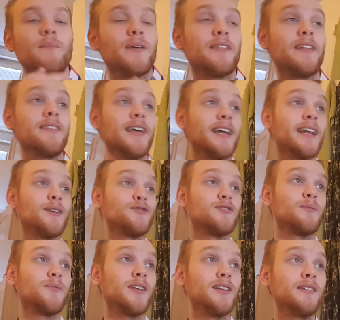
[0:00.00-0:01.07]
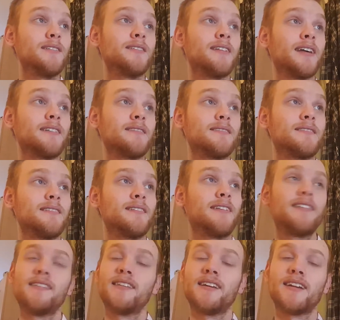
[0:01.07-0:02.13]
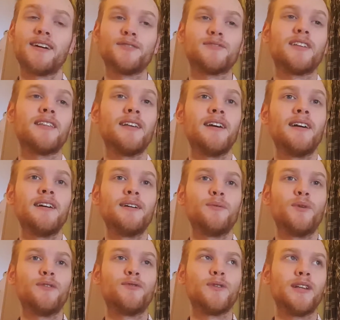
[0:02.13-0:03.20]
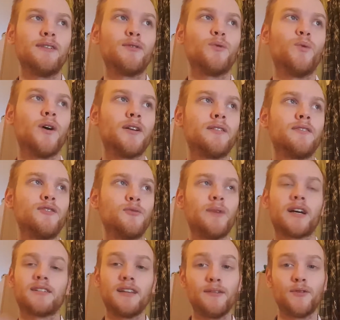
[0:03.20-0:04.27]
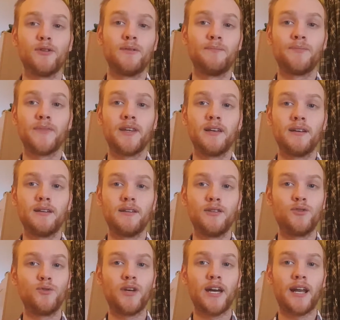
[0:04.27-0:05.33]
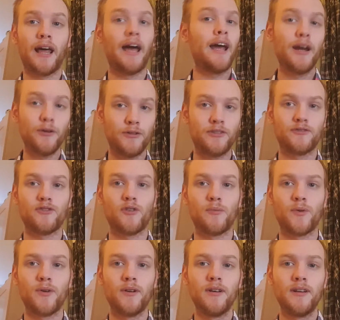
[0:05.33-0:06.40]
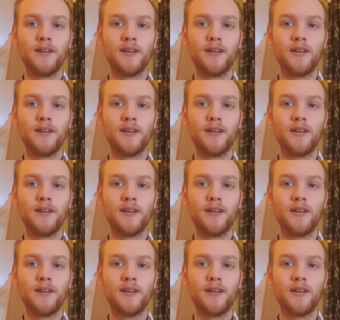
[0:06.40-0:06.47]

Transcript: But then they announced something that they announced that if you level 1 to max level, you get a Heritage Armor.